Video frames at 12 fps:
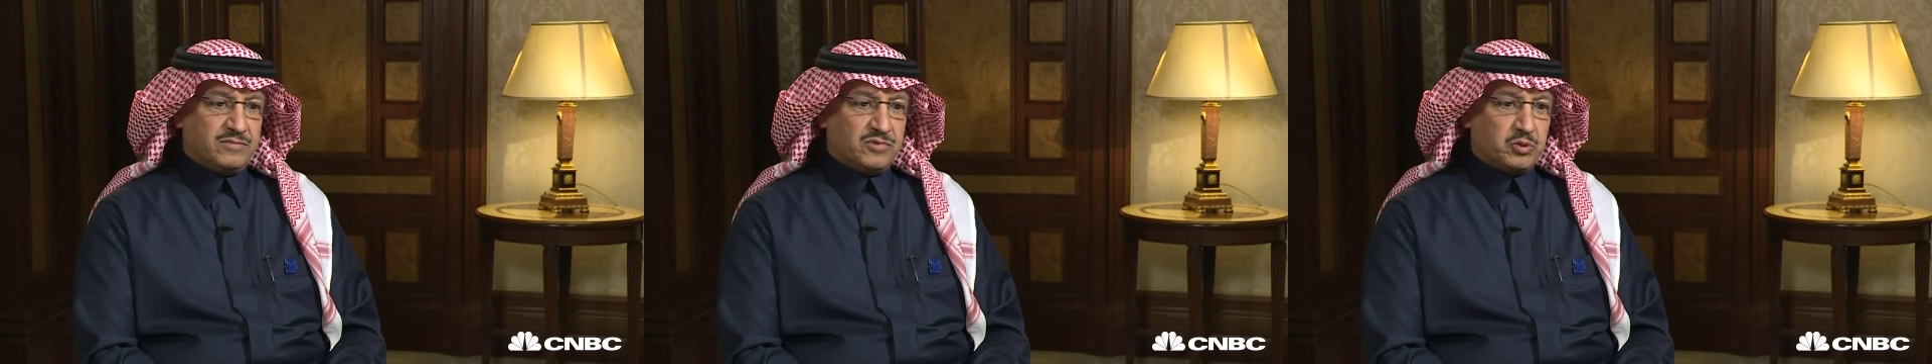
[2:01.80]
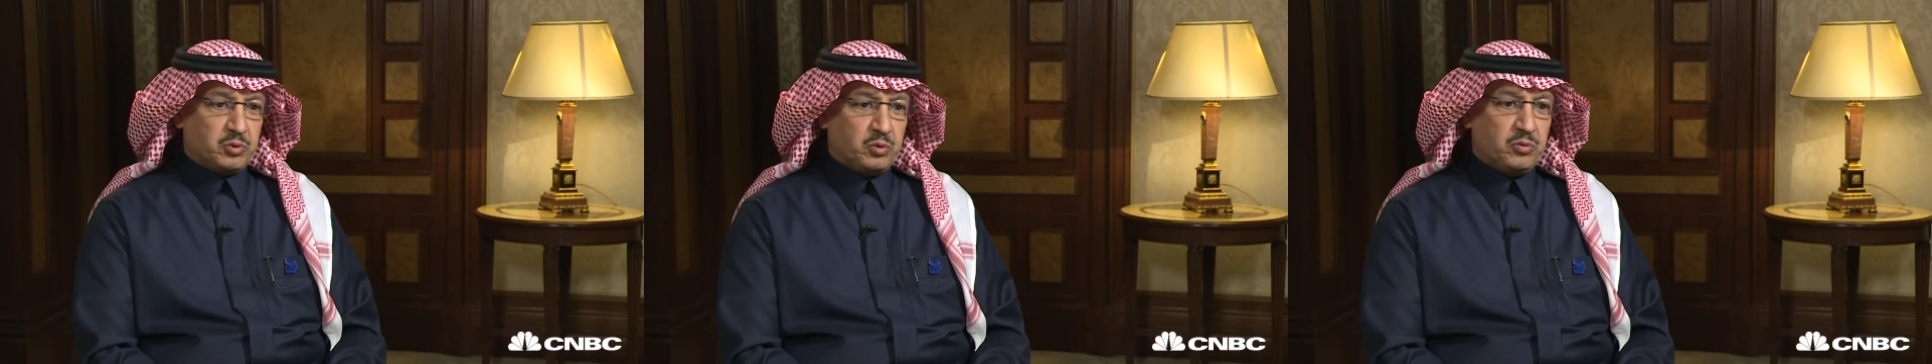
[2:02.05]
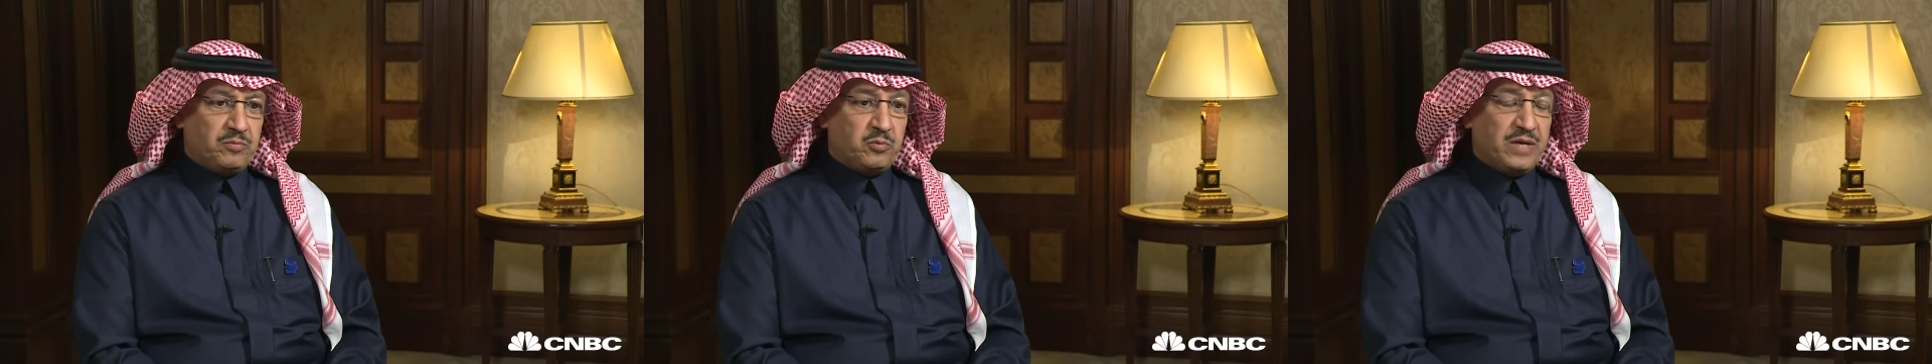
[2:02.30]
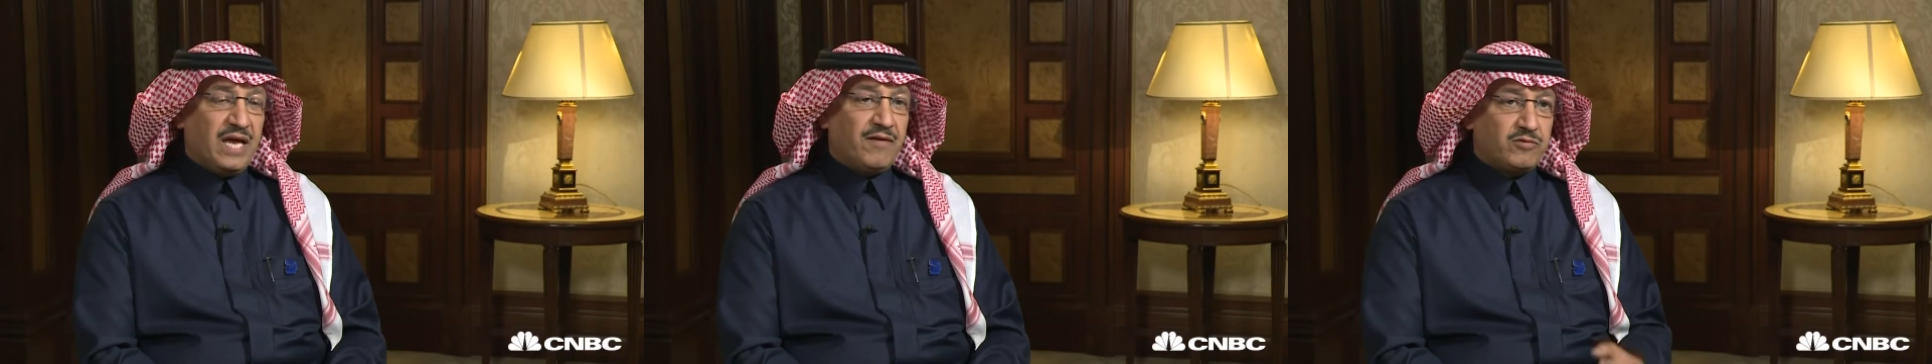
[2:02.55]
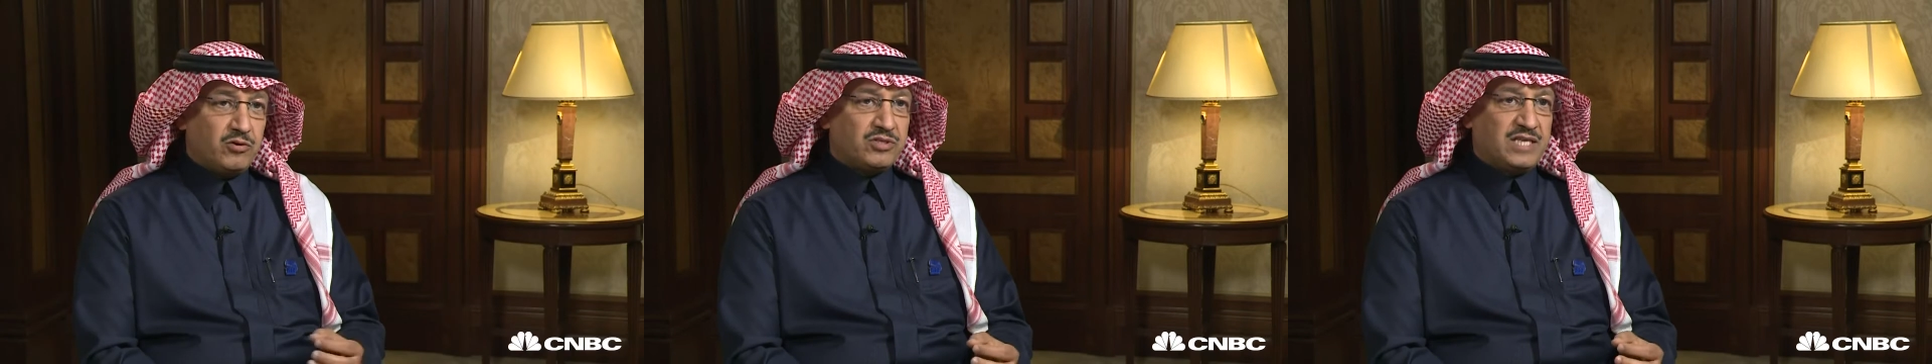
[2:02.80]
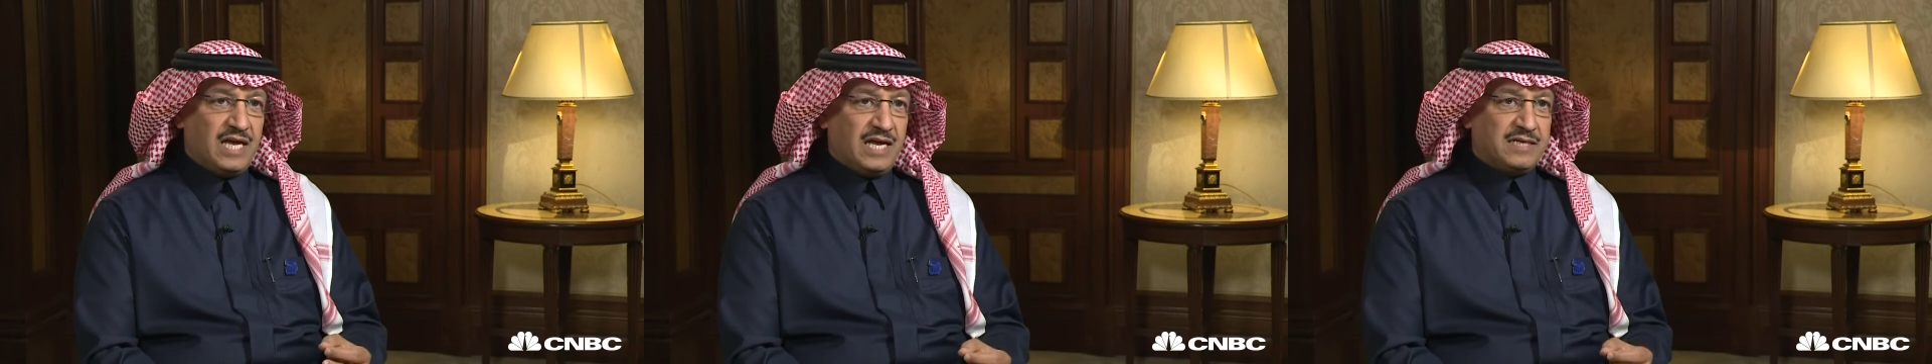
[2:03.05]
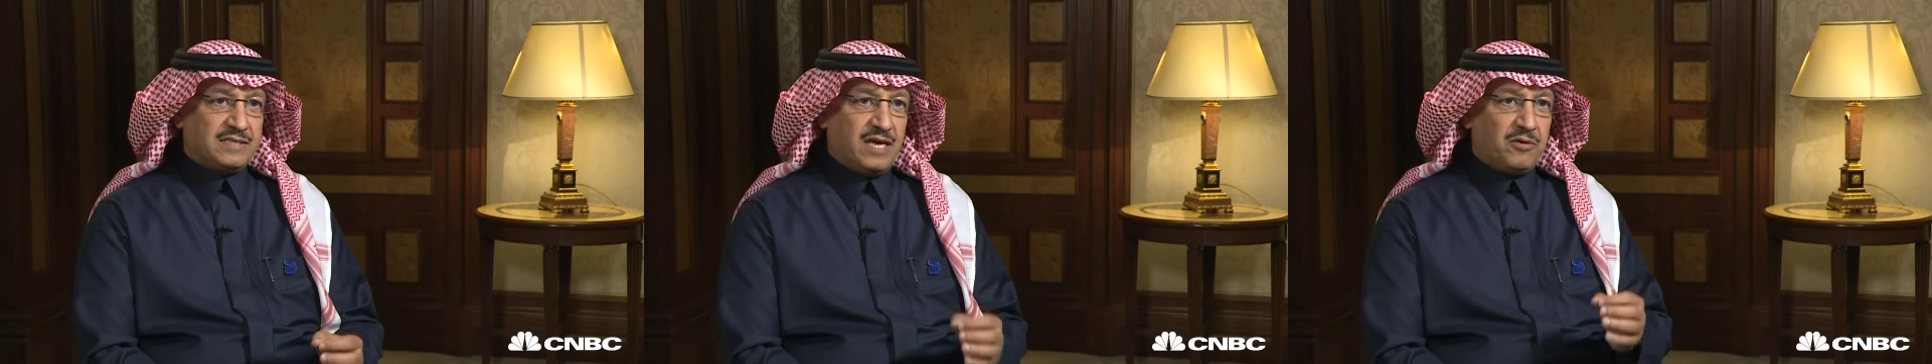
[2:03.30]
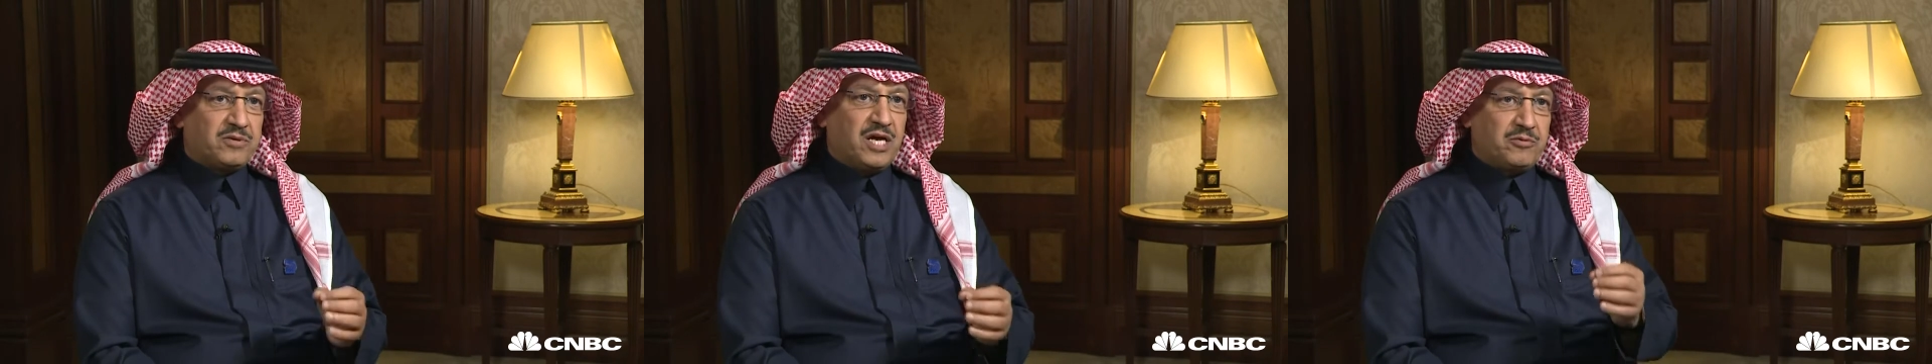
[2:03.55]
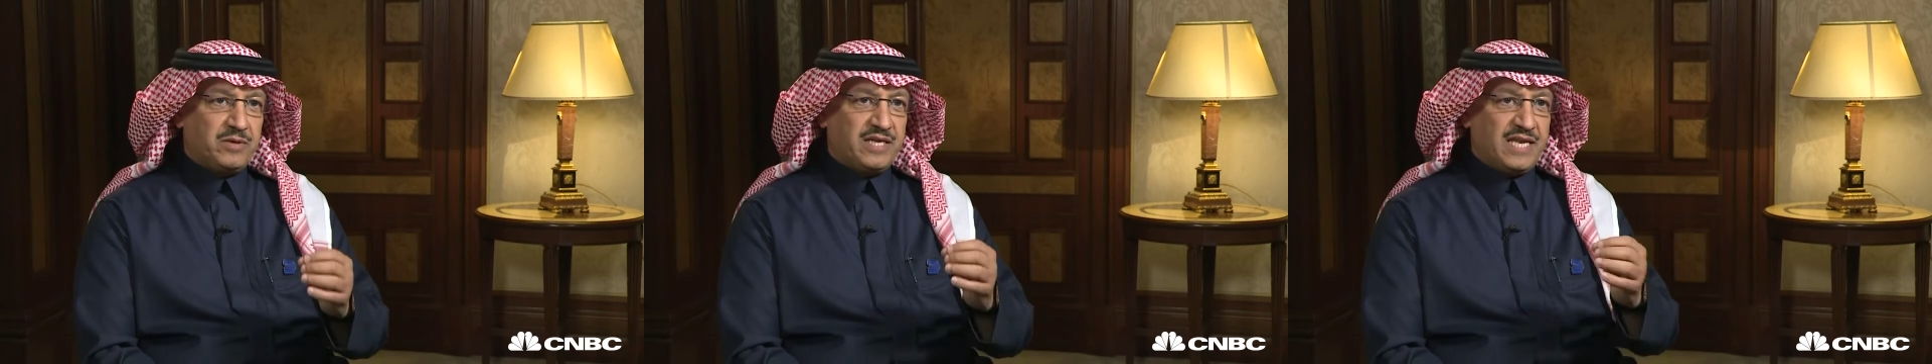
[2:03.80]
group we have looked at how can we